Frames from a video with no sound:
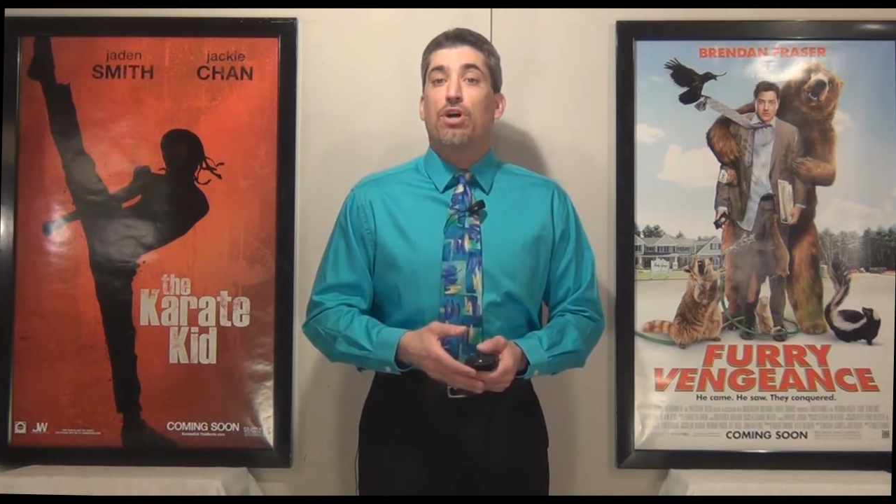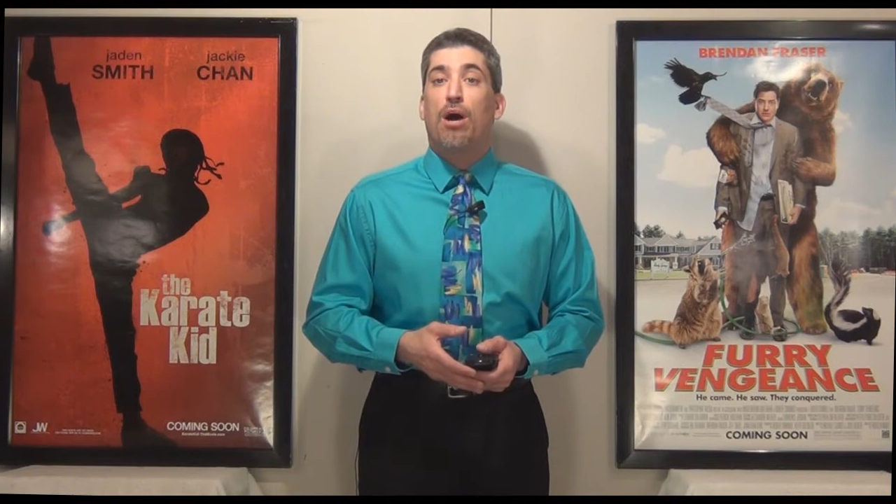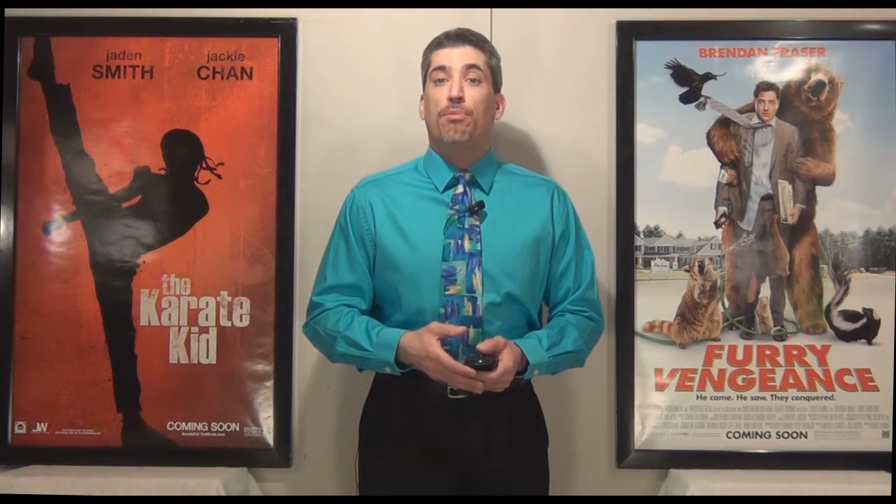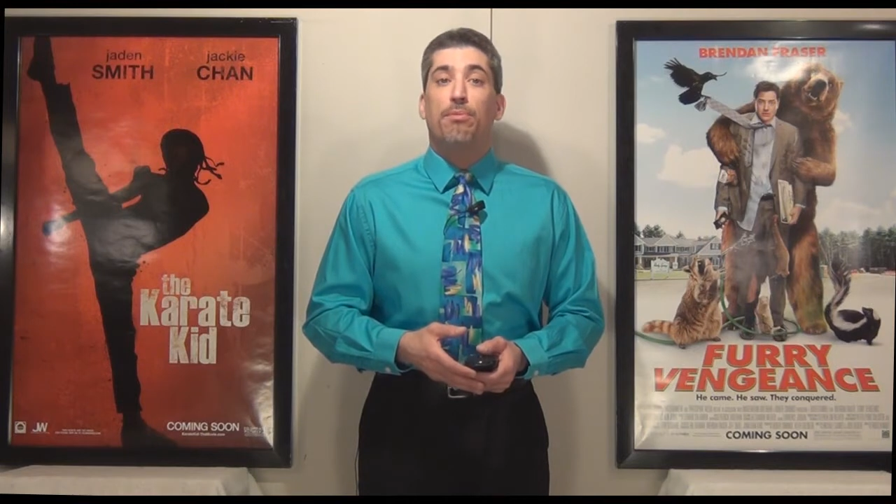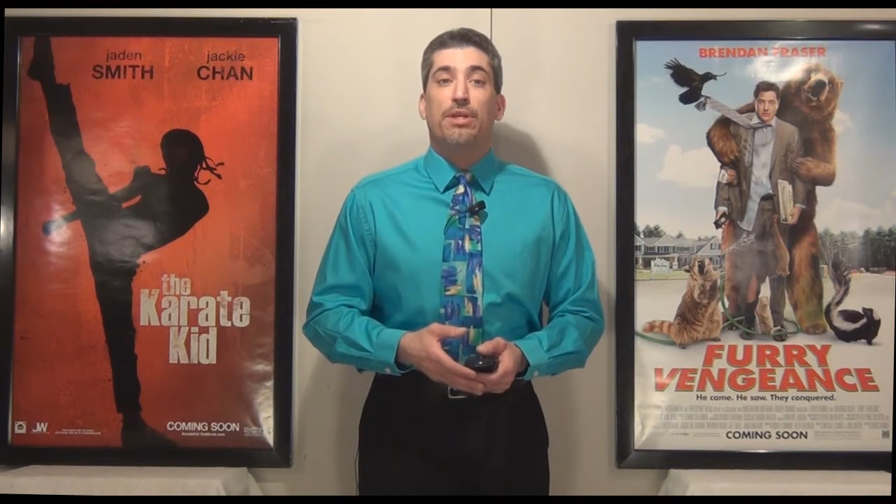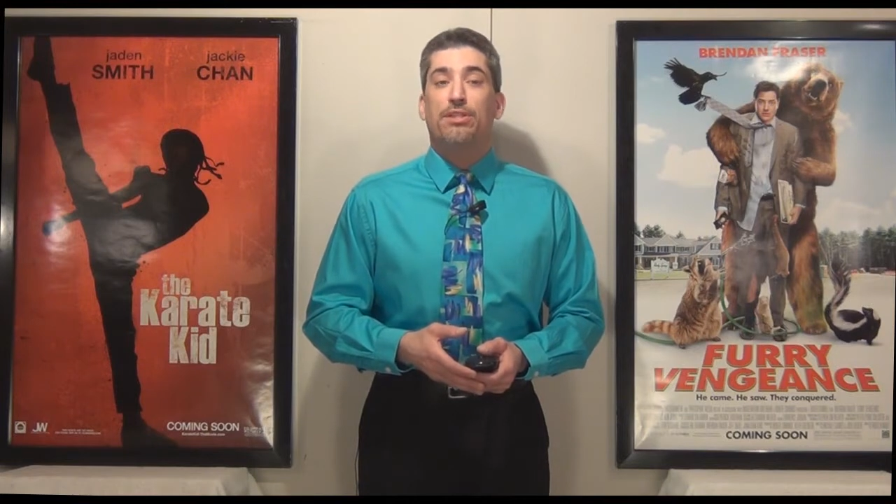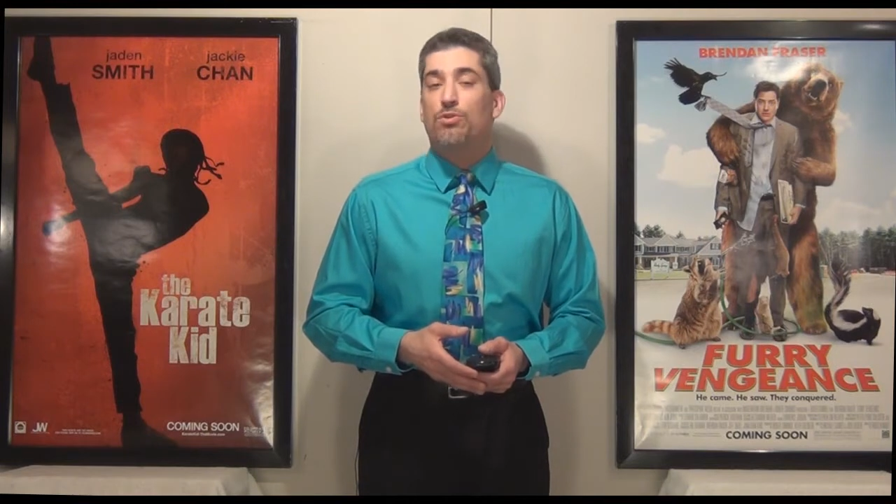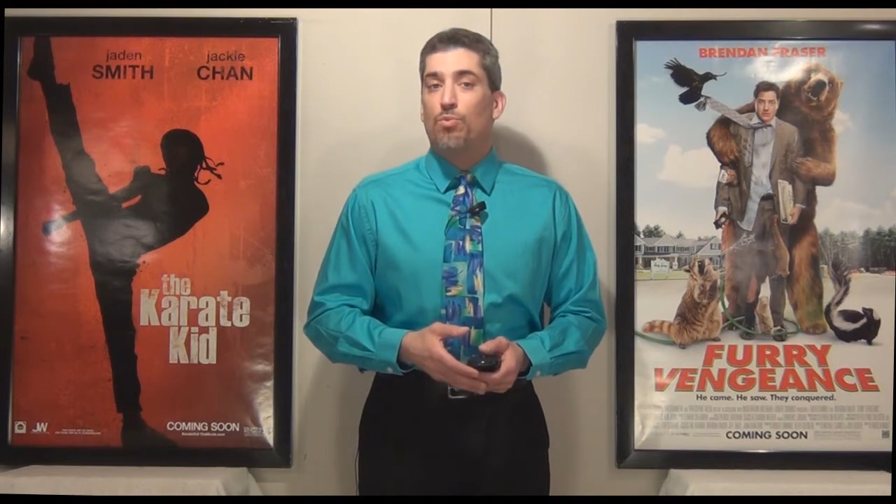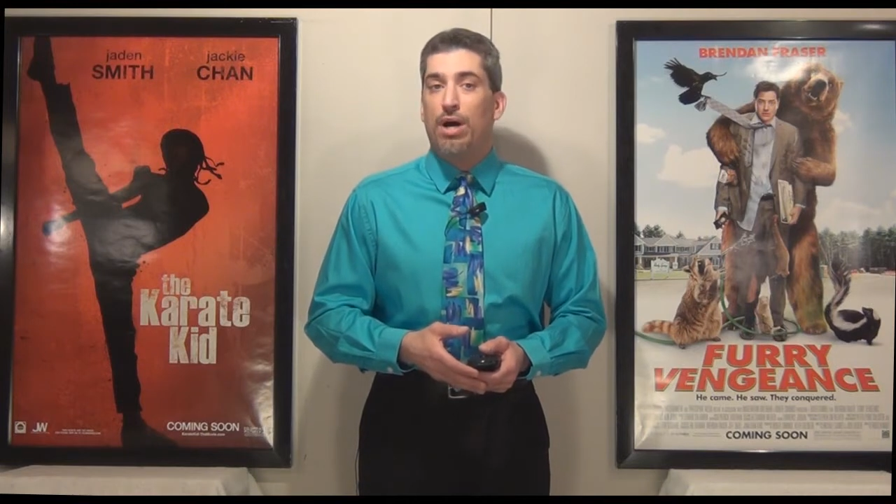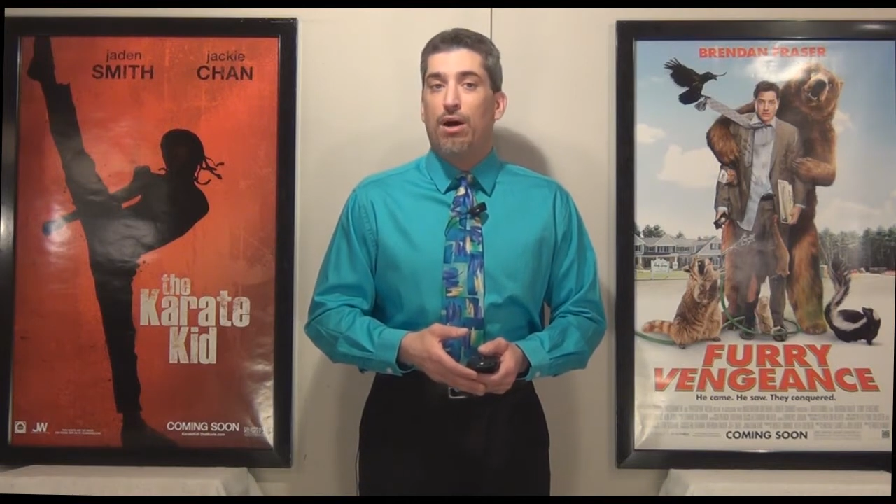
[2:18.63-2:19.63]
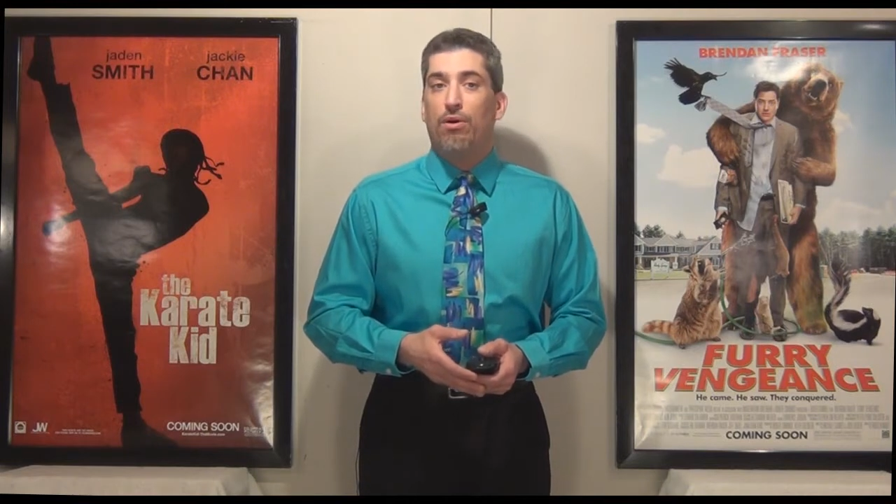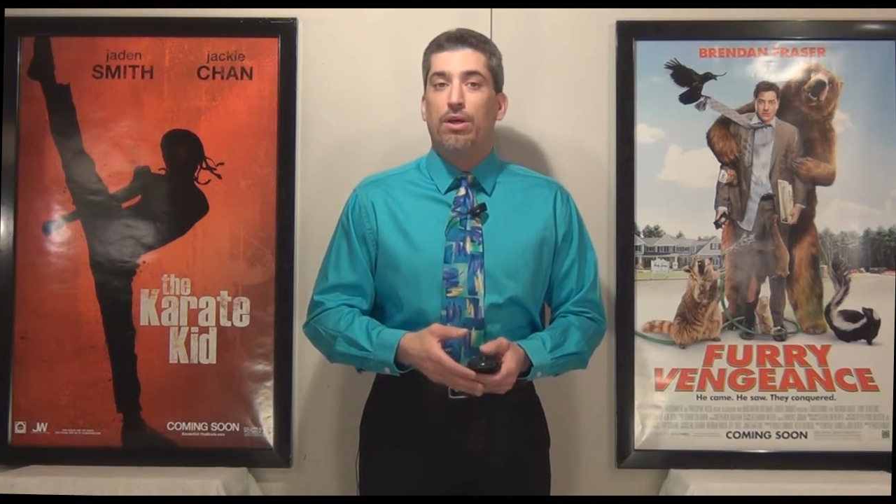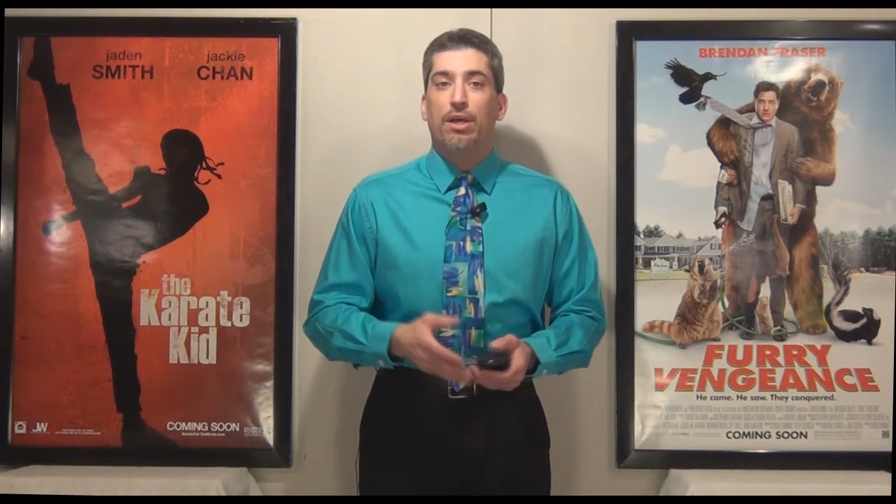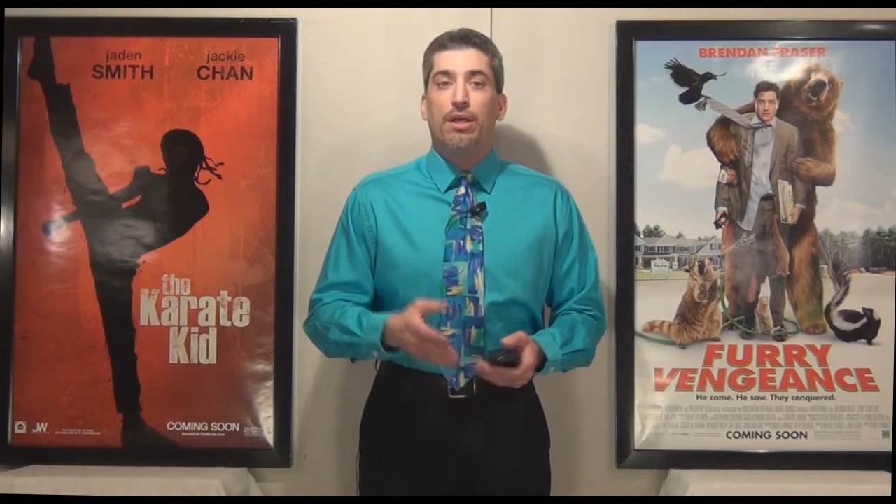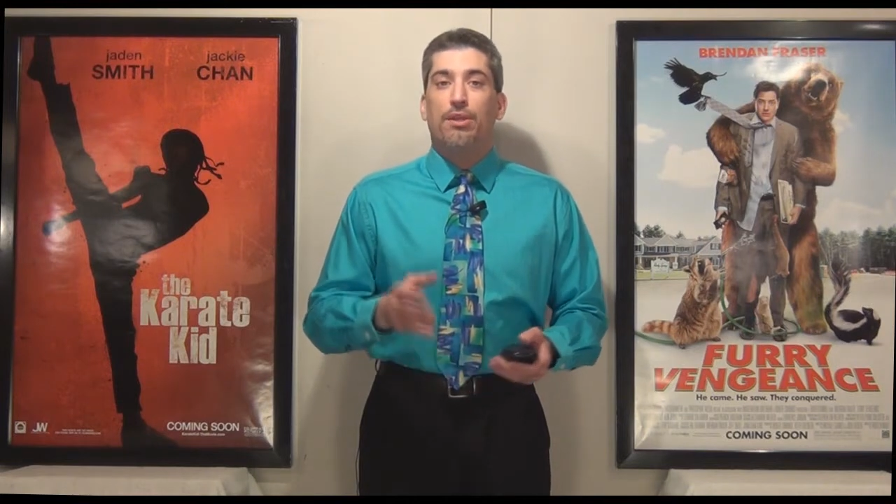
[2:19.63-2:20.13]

compliment as well.